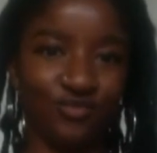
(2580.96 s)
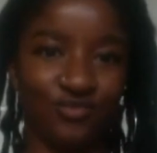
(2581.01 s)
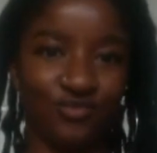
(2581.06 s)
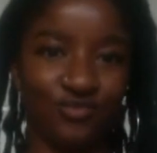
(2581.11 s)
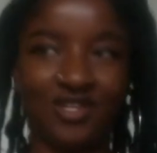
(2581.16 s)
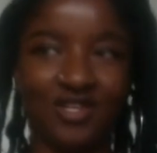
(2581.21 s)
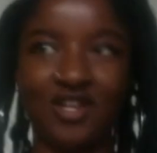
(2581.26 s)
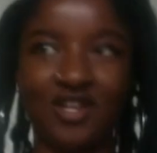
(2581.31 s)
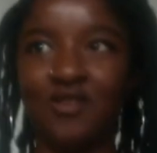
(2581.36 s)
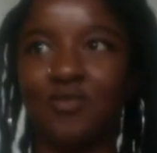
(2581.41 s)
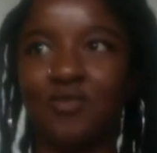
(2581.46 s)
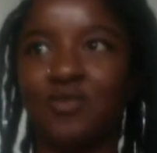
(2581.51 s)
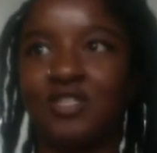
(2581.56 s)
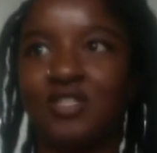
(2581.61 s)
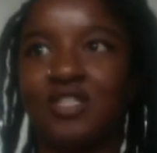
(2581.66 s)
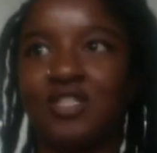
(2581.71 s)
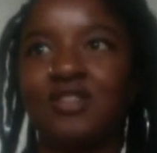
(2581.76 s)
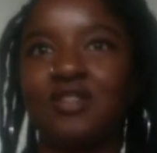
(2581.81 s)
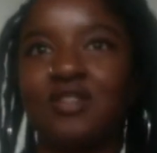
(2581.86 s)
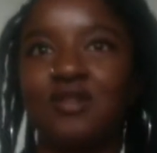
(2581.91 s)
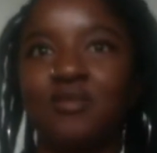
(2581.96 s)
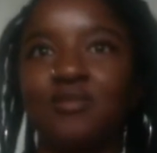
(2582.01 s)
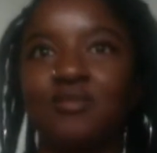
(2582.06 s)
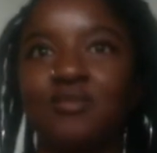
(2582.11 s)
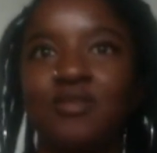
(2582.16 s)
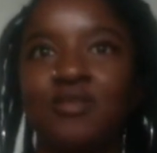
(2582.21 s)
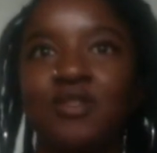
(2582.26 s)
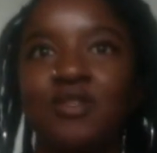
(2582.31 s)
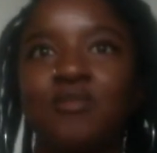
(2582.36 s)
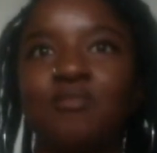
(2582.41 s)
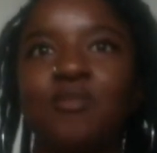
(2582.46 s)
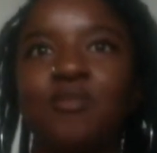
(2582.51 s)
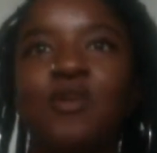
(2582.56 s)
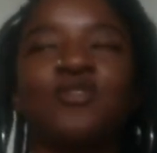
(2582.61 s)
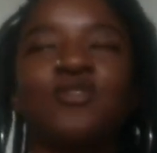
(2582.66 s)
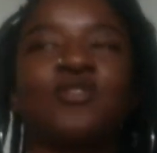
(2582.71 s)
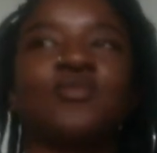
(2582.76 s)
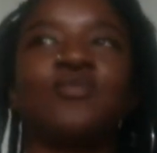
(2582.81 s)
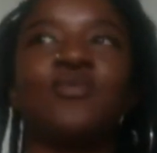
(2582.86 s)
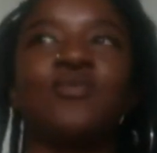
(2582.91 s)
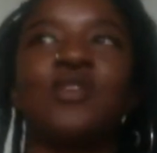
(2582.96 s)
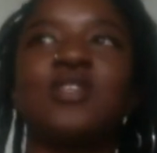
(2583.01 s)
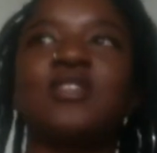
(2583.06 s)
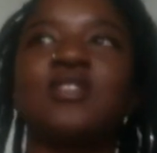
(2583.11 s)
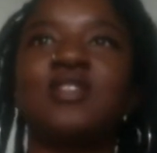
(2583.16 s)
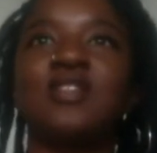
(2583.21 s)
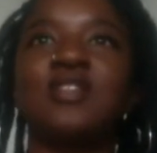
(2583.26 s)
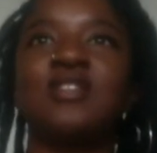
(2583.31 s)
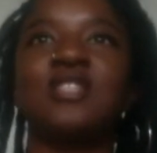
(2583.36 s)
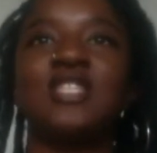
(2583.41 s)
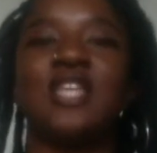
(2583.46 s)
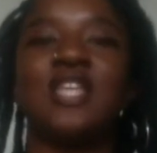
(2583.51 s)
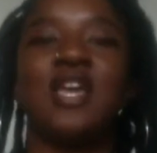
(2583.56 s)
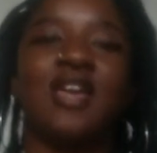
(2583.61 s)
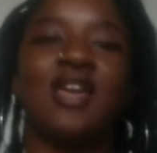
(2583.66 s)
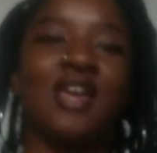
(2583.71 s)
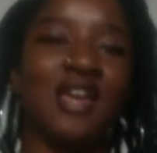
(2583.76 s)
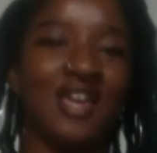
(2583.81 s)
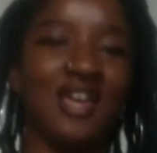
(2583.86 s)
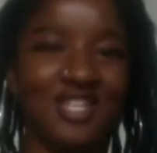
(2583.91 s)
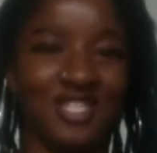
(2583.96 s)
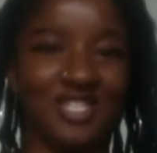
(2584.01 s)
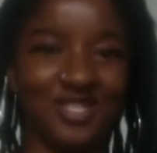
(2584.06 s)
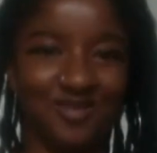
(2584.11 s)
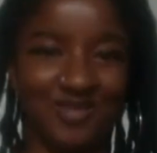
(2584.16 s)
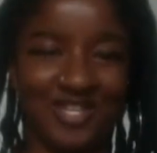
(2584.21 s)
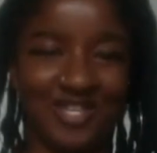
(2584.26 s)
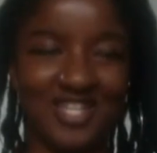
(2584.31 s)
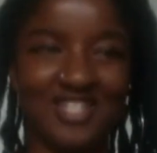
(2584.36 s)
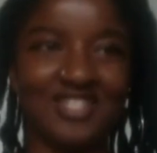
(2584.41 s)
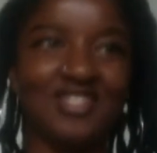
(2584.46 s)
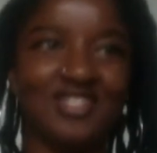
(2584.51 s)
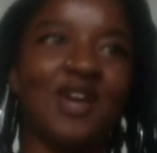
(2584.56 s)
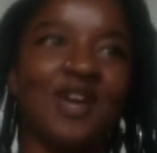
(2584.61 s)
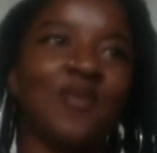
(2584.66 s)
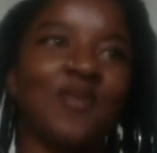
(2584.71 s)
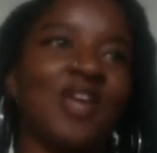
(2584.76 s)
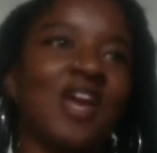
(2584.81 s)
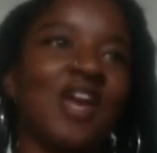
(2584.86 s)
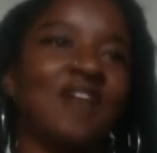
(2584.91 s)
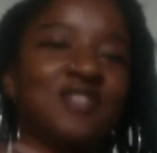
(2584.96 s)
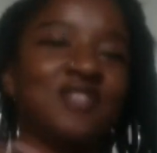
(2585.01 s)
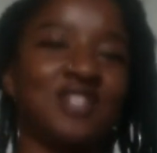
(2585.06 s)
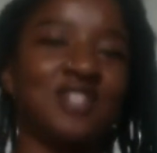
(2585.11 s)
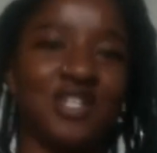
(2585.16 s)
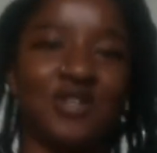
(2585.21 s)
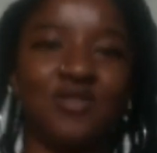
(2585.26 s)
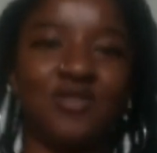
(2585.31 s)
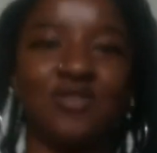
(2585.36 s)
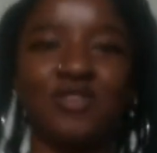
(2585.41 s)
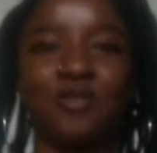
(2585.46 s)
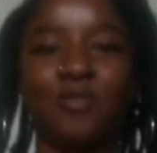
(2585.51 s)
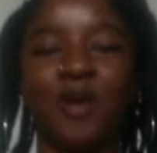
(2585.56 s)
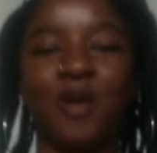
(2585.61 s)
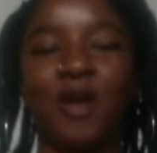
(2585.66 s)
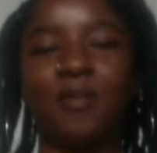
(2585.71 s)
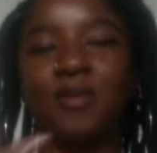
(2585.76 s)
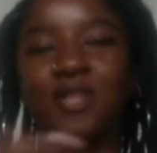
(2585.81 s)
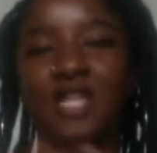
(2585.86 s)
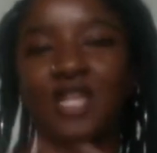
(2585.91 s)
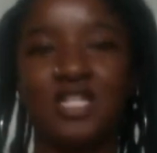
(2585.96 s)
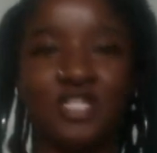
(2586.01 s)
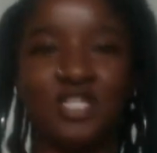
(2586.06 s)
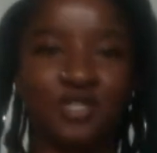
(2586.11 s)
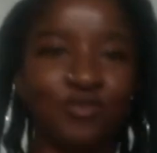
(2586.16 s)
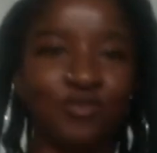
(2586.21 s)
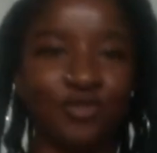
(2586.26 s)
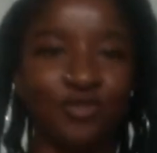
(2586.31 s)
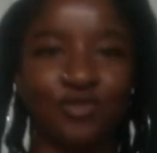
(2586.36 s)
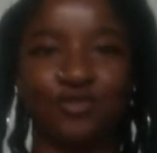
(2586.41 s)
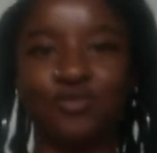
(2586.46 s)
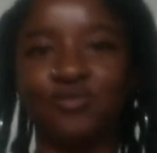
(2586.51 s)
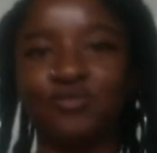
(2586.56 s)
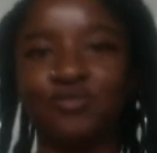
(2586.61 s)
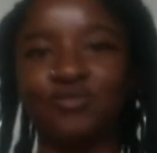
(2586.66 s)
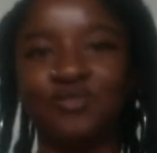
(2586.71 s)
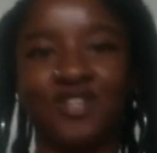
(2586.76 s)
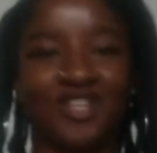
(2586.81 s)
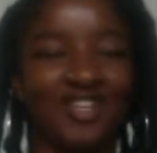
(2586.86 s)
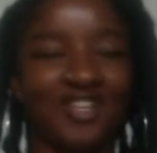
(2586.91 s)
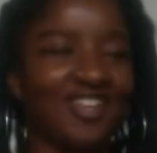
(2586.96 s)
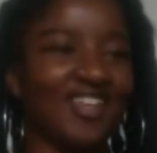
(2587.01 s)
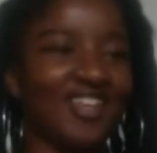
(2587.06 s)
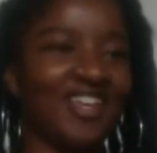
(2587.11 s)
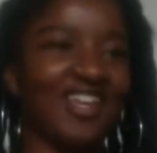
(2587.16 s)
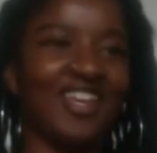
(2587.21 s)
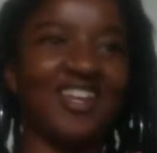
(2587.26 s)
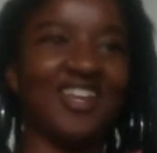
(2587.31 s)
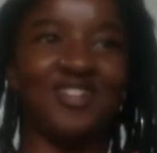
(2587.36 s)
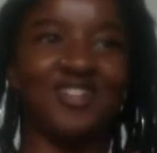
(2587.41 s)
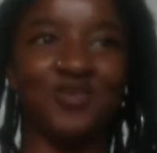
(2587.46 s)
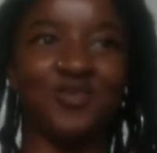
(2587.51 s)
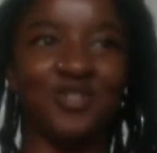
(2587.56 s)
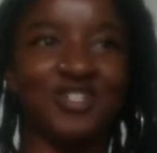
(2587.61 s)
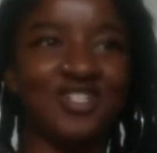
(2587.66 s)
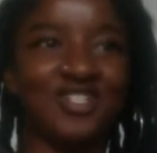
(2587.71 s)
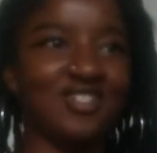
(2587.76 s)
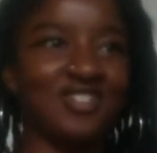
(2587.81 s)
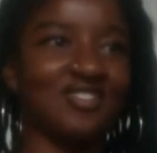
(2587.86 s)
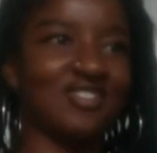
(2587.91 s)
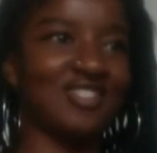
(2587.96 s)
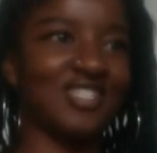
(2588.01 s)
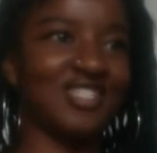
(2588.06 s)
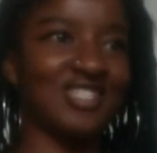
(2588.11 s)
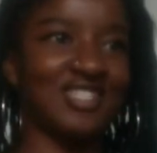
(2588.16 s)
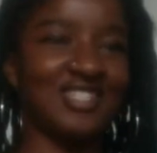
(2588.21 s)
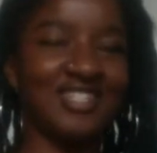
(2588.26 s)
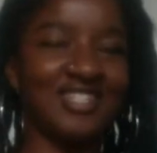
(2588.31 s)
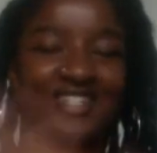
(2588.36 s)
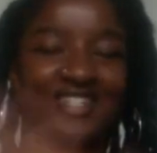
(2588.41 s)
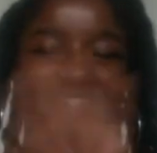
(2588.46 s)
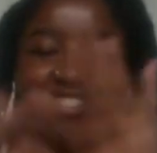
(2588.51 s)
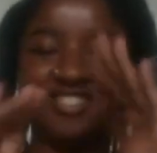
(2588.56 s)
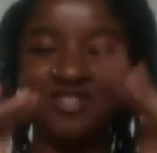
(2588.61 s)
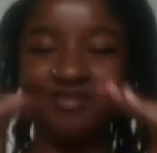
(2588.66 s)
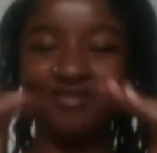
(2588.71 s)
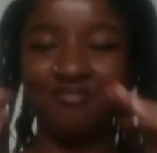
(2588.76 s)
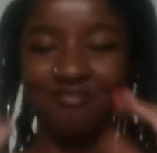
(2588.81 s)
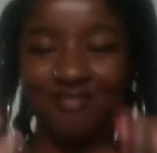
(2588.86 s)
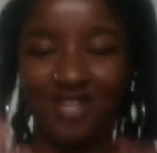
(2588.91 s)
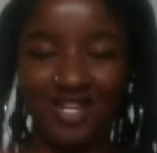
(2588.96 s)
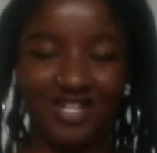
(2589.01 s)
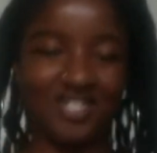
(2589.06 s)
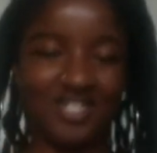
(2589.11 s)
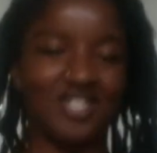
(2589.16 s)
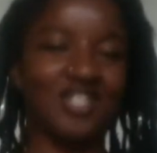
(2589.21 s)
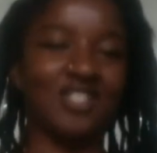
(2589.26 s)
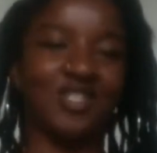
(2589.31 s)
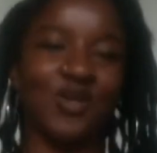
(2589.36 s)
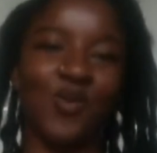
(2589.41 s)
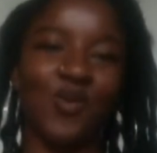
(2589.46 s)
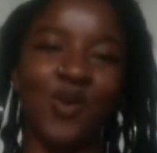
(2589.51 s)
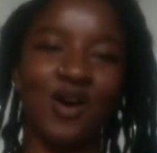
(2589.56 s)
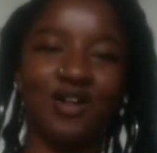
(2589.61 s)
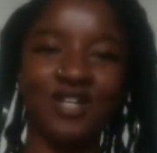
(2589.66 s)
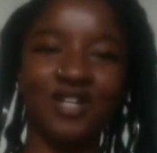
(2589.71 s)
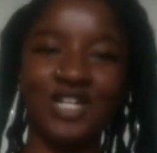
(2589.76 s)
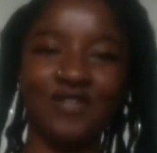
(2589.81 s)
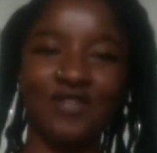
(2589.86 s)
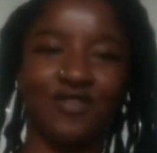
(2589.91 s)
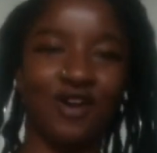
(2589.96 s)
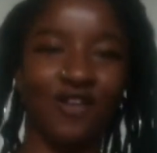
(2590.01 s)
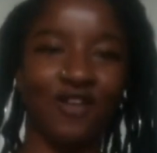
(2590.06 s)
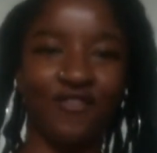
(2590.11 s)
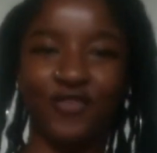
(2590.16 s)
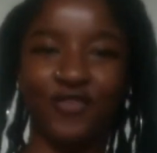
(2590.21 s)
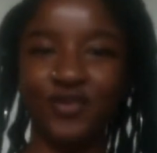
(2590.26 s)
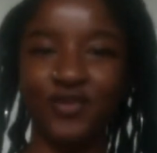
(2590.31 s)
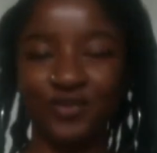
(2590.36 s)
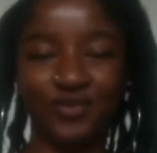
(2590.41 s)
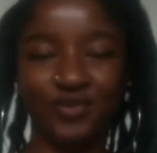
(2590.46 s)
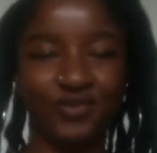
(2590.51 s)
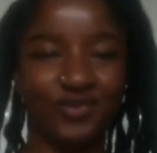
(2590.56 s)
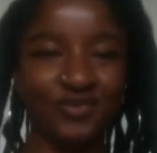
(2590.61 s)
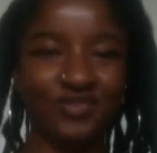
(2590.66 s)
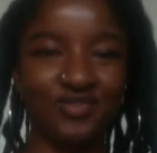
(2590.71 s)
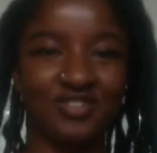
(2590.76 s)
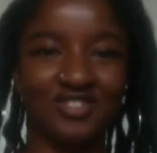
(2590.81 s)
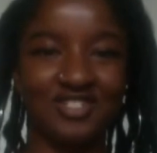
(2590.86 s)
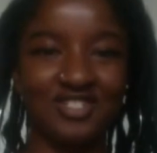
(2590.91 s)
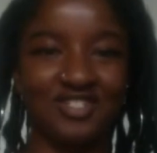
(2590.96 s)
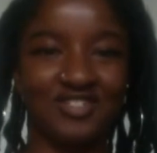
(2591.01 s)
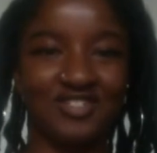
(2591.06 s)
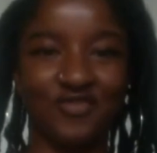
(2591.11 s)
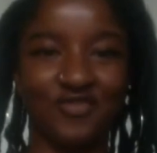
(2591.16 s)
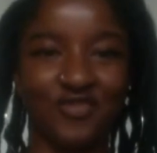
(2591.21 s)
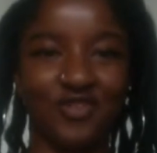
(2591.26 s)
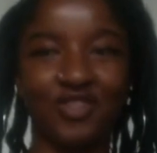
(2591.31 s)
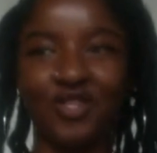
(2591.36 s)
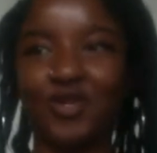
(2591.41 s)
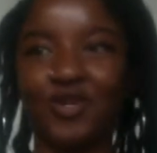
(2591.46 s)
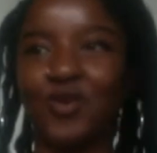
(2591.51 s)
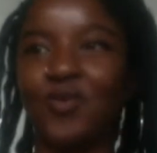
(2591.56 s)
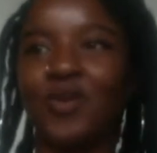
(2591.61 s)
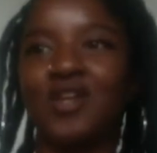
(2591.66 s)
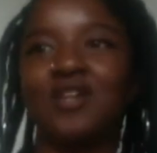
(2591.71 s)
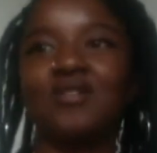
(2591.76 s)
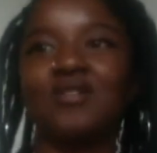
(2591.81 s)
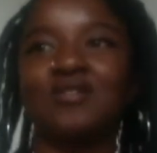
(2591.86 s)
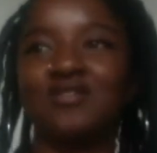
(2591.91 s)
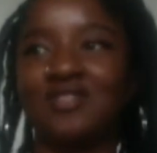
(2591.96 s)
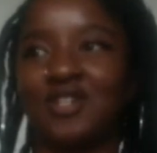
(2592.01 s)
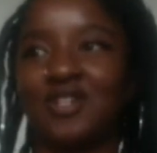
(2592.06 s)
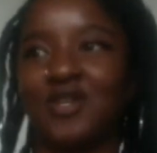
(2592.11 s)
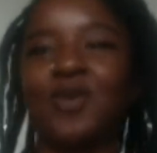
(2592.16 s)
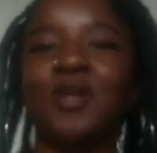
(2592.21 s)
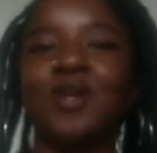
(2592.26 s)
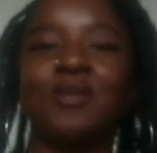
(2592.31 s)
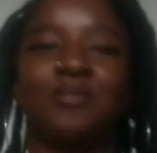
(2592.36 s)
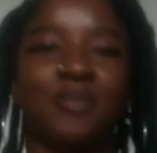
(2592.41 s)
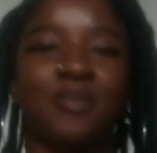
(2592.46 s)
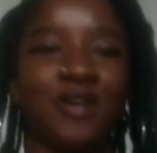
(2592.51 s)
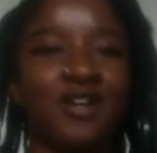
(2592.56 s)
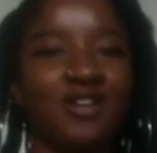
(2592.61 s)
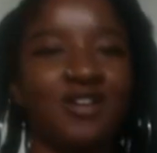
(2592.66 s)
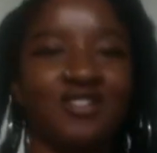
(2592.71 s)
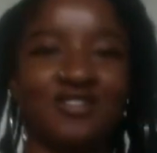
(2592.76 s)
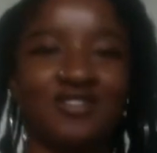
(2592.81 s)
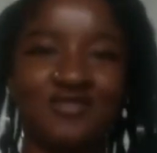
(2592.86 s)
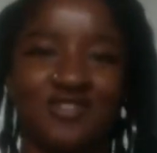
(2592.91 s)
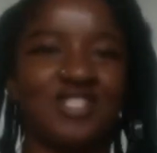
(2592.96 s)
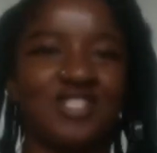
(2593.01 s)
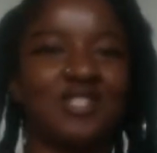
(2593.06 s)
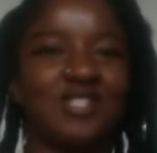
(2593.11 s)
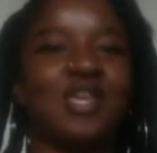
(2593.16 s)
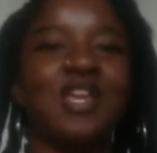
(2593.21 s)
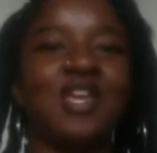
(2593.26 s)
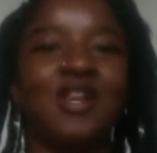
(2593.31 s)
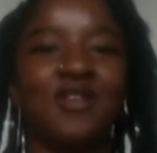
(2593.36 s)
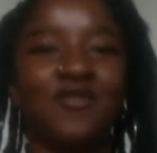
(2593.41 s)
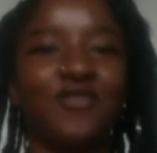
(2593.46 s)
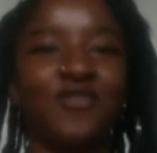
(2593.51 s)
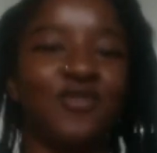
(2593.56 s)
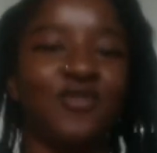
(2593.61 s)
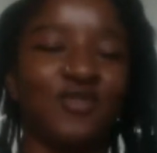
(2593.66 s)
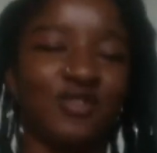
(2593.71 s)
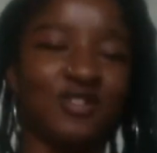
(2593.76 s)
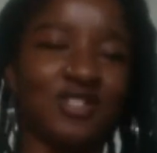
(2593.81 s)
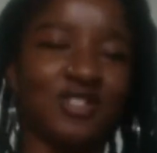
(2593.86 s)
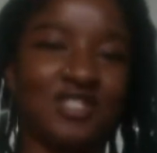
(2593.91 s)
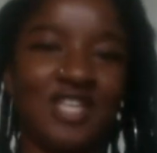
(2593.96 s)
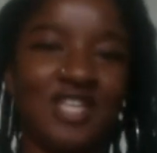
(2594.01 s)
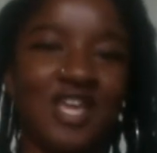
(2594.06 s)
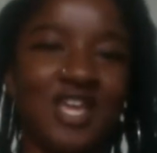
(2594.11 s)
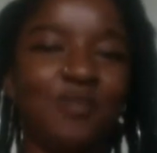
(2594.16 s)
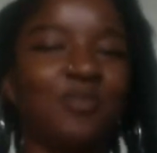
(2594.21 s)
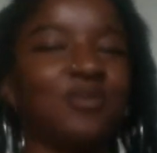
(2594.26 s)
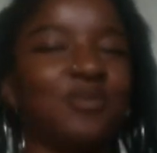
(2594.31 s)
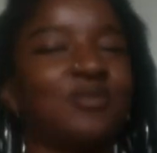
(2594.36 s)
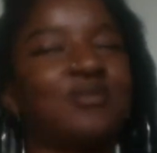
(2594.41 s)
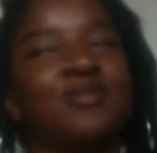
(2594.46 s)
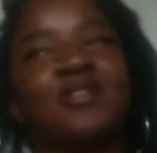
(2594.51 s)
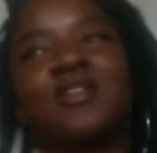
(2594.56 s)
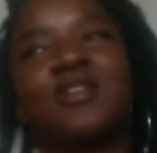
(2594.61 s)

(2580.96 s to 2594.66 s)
They're within the most recent decades, because now we have to deal with the population boom, and we're just diminishing the quality of our food for the quick buck of just getting food on the table.